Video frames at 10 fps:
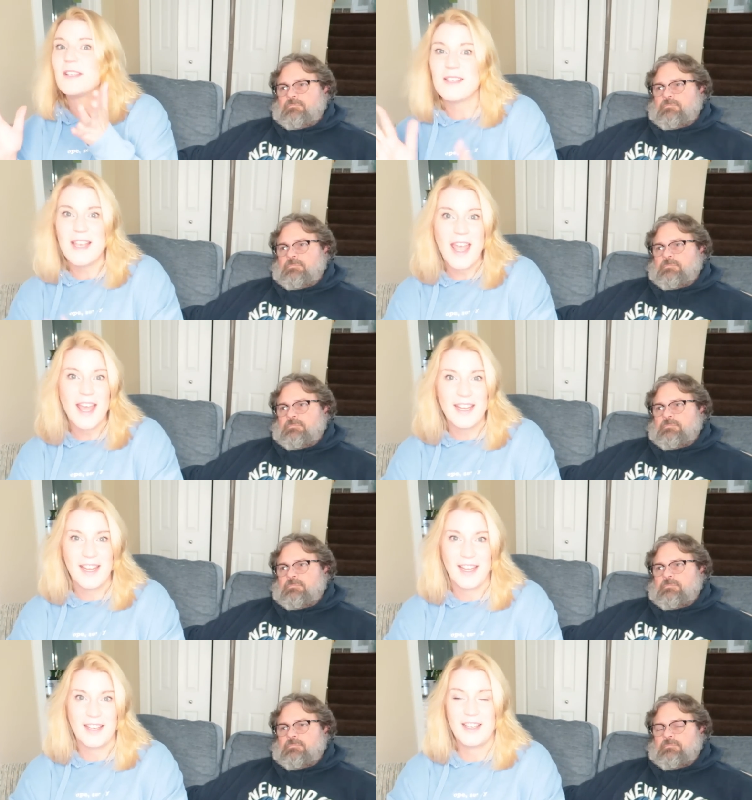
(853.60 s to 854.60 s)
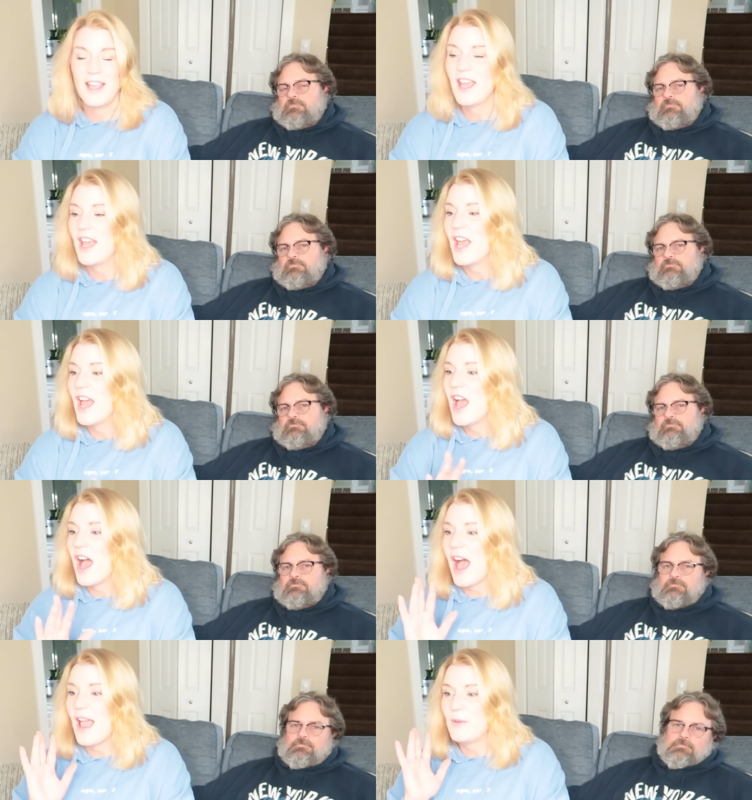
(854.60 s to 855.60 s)
Speaker 1: ecstatic.
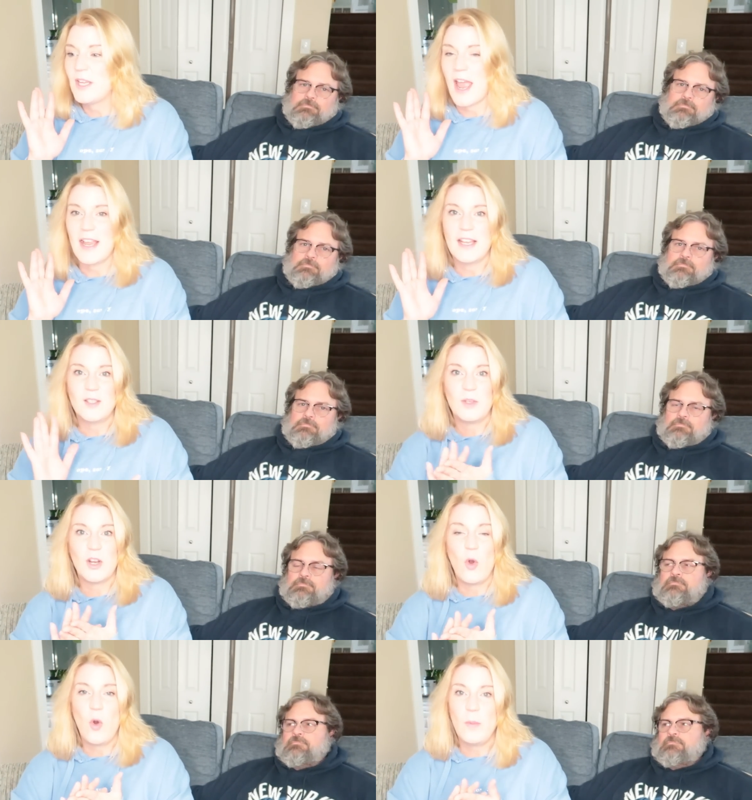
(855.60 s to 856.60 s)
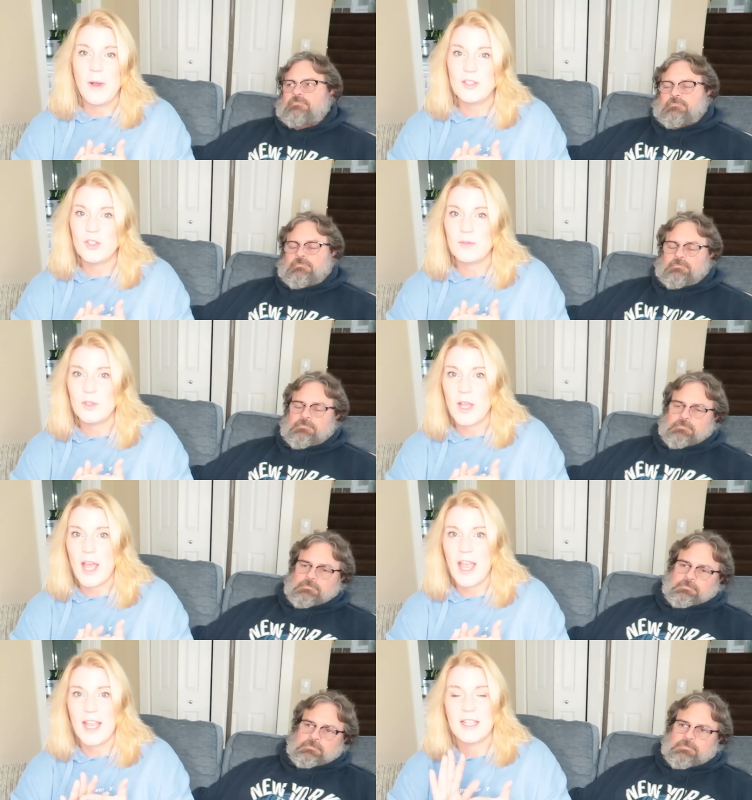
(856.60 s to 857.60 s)
I mean, I got to meet a whole bunch of you
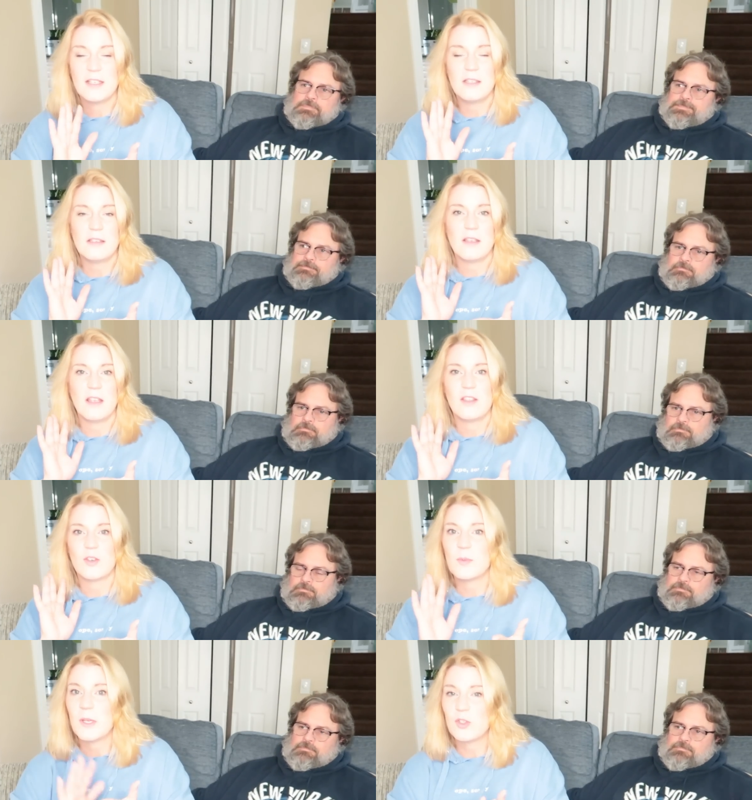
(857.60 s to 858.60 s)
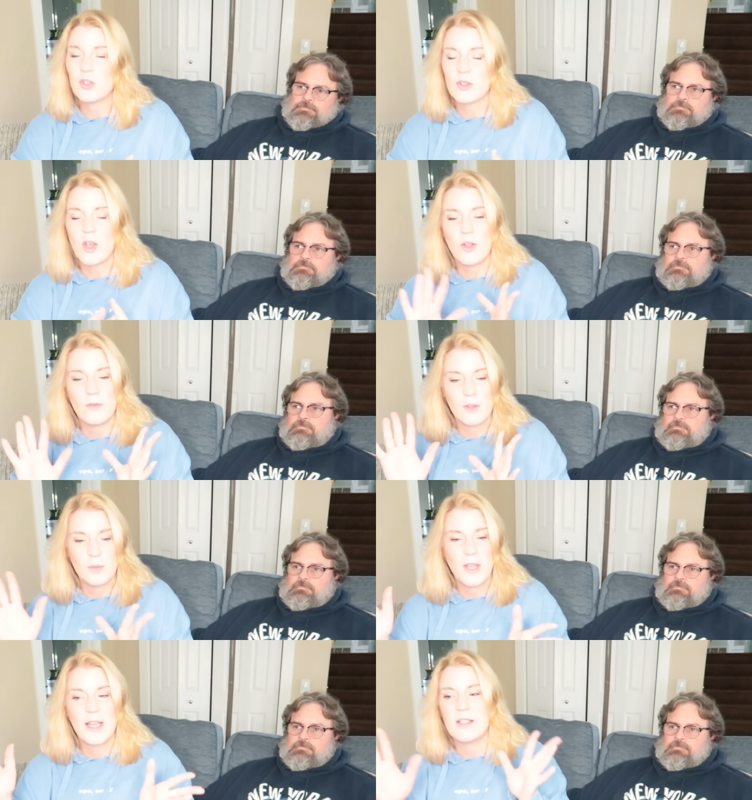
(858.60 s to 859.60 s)
guys. There's pictures all over the
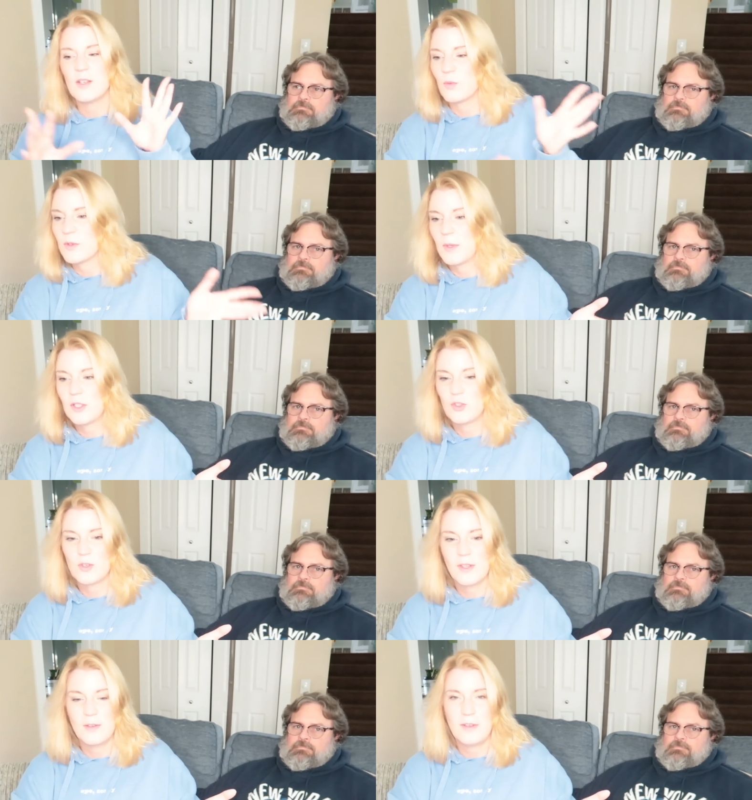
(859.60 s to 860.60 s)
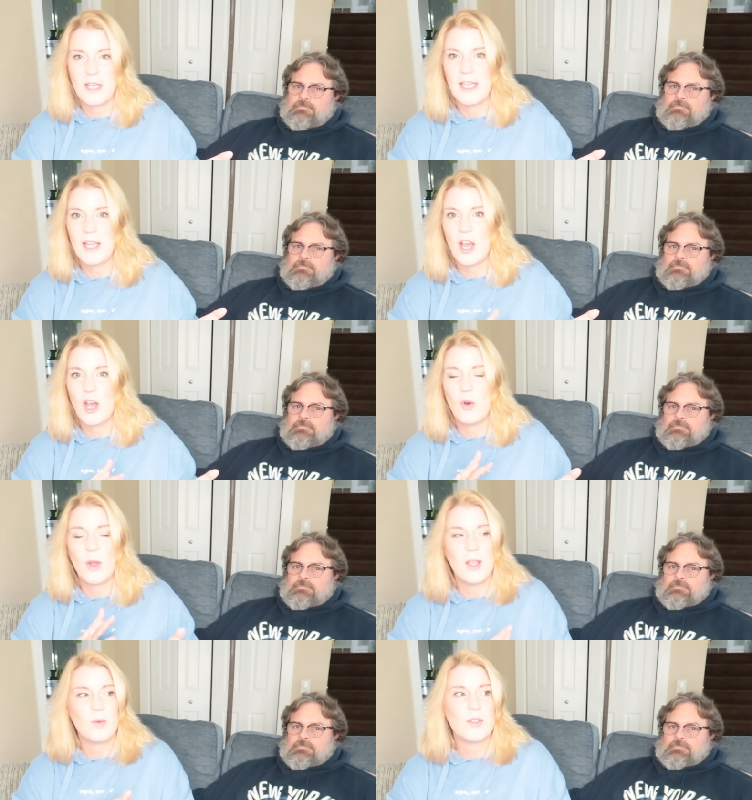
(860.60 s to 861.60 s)
place. There was pictures in the video.
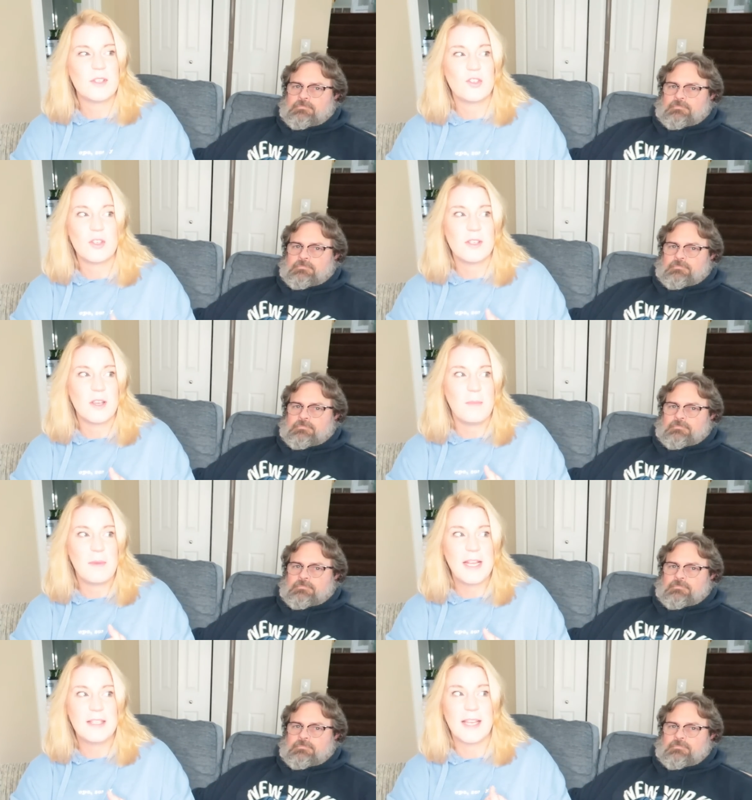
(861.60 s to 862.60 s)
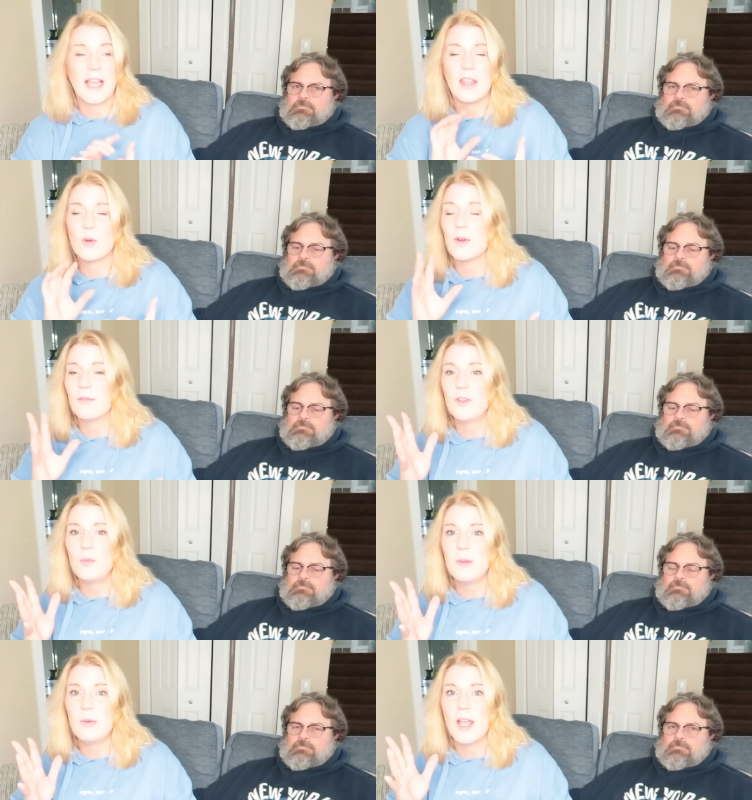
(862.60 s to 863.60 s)
It was just amazing. There were a
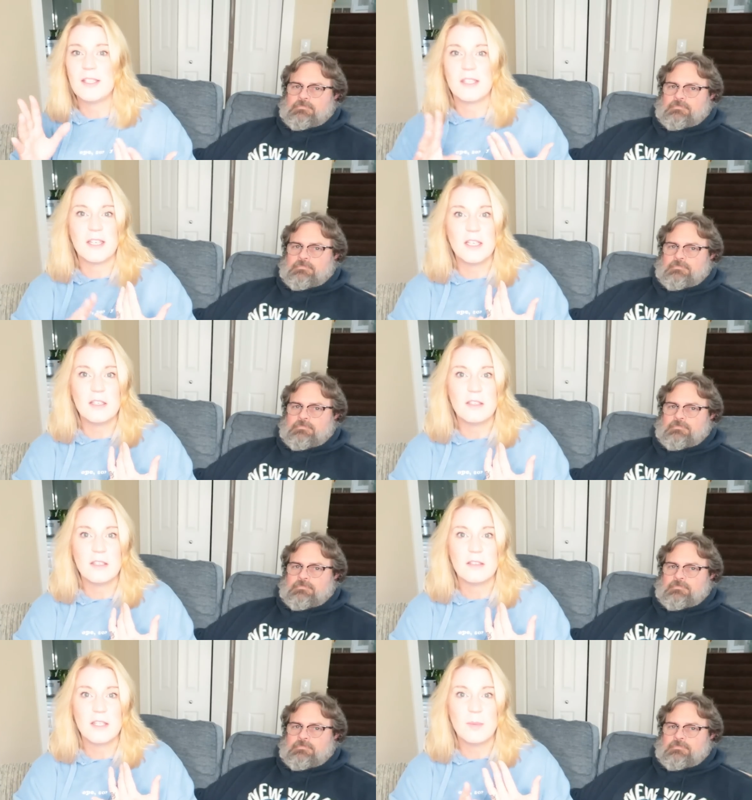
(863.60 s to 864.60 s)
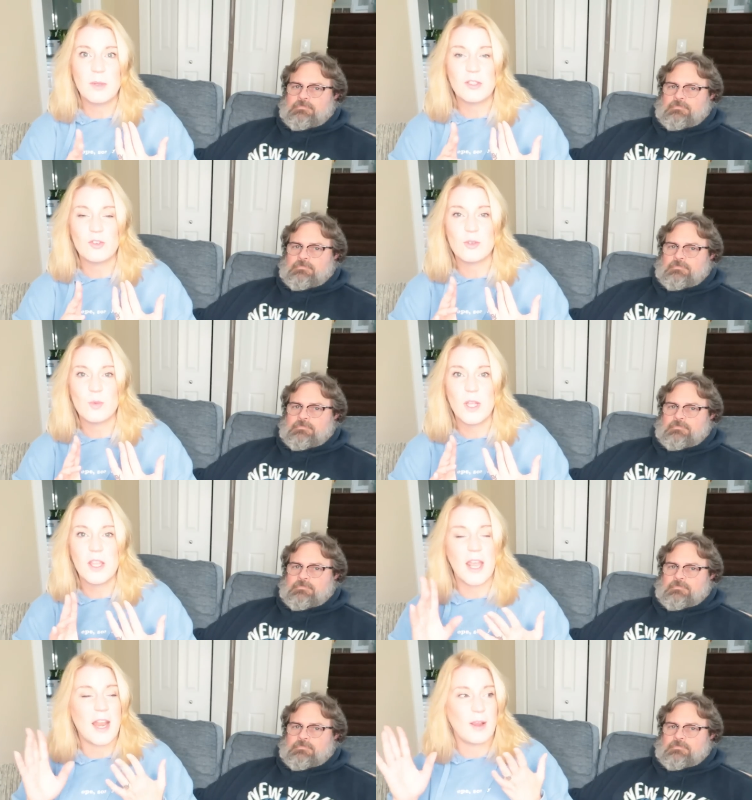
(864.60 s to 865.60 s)
few people I didn't take pictures
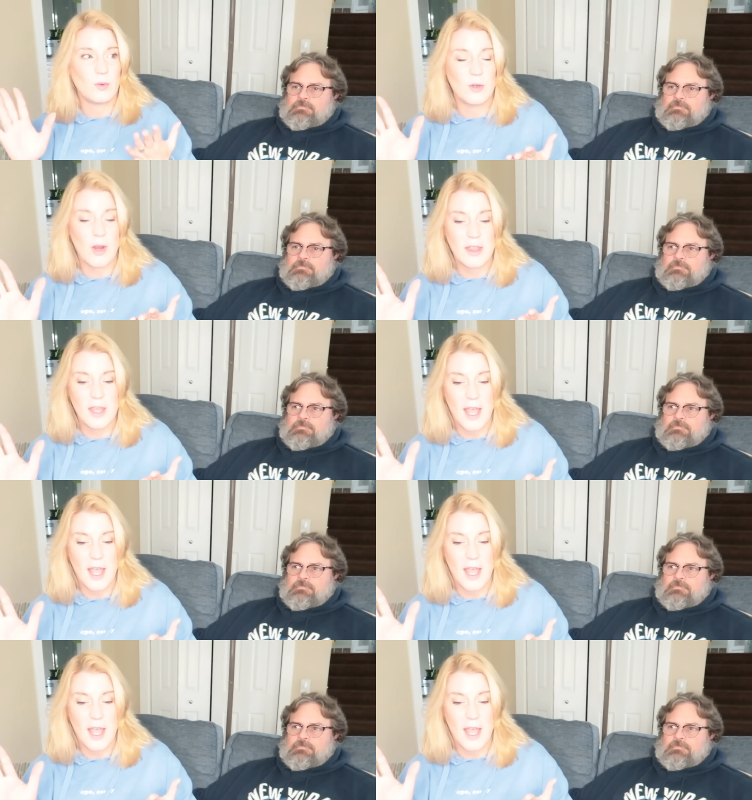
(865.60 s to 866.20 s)
with, and I regret